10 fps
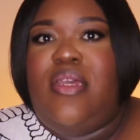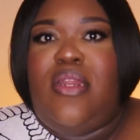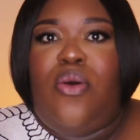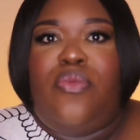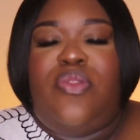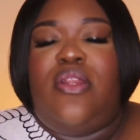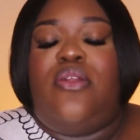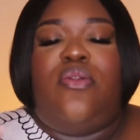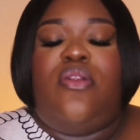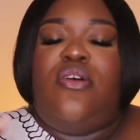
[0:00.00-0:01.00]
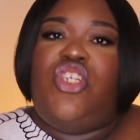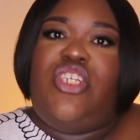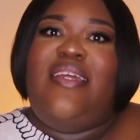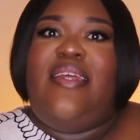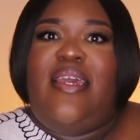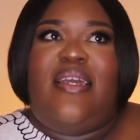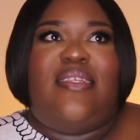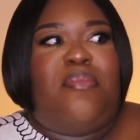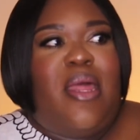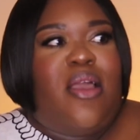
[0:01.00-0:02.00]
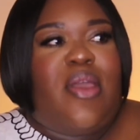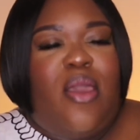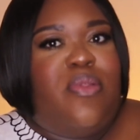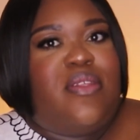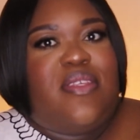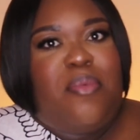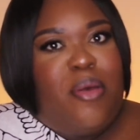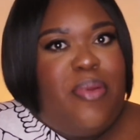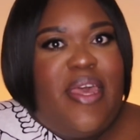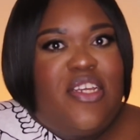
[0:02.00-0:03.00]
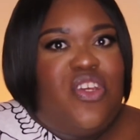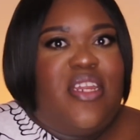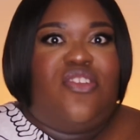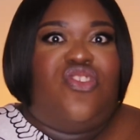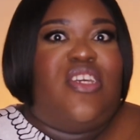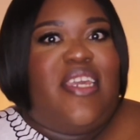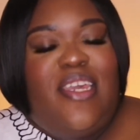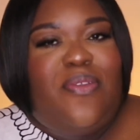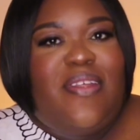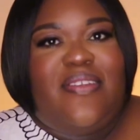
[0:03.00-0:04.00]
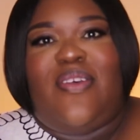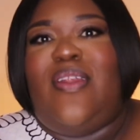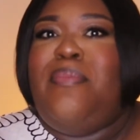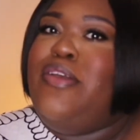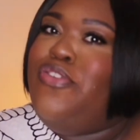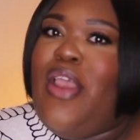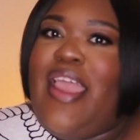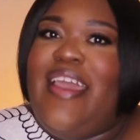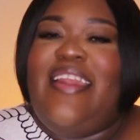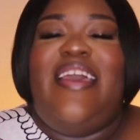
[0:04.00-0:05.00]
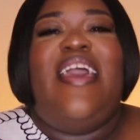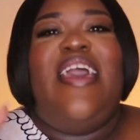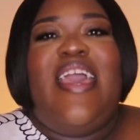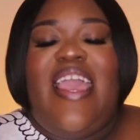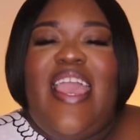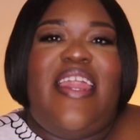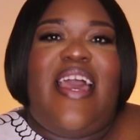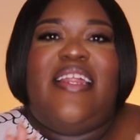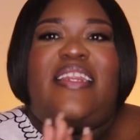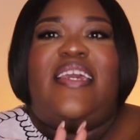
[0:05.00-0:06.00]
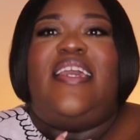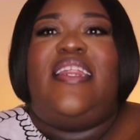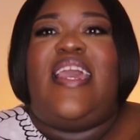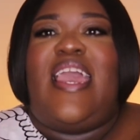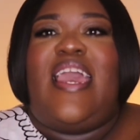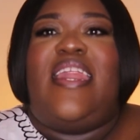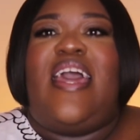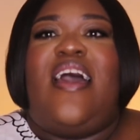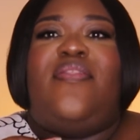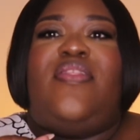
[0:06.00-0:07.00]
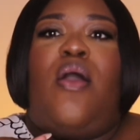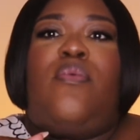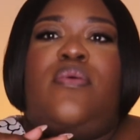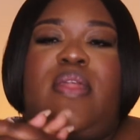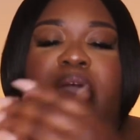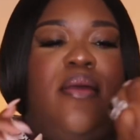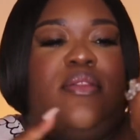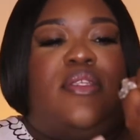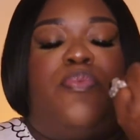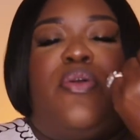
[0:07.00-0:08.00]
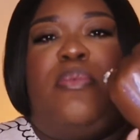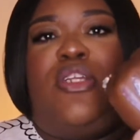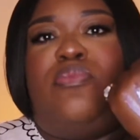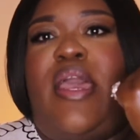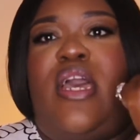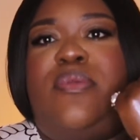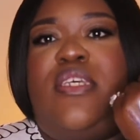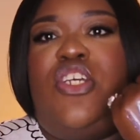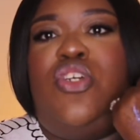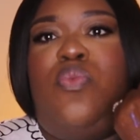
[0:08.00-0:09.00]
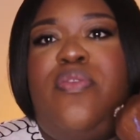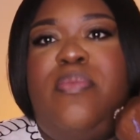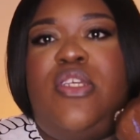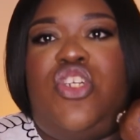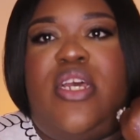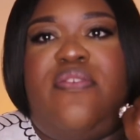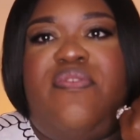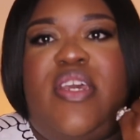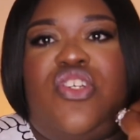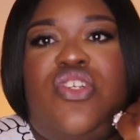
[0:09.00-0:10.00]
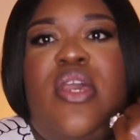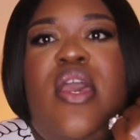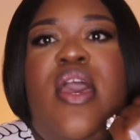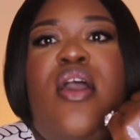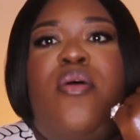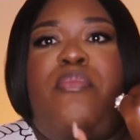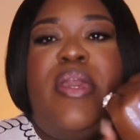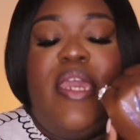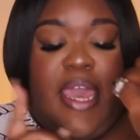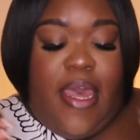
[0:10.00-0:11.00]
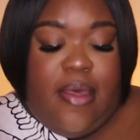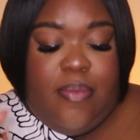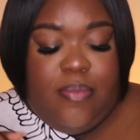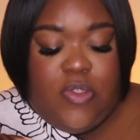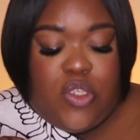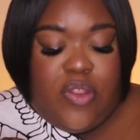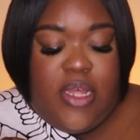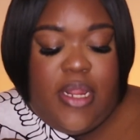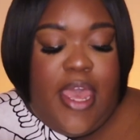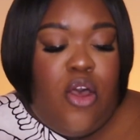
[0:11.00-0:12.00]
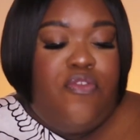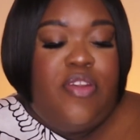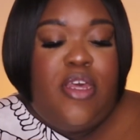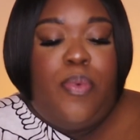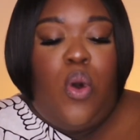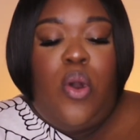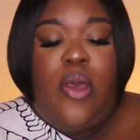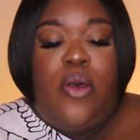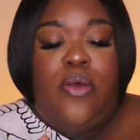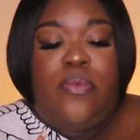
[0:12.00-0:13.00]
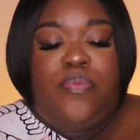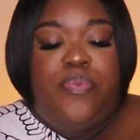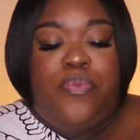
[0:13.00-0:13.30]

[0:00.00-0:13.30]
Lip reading: you know, the little look she did. Because I'm like, okay, we're the same complexion, and she killed this, so let me try it. And I did, and that's pretty much my obsession with Miss Jellyfish. But yeah, so the e.l.f. lip oil,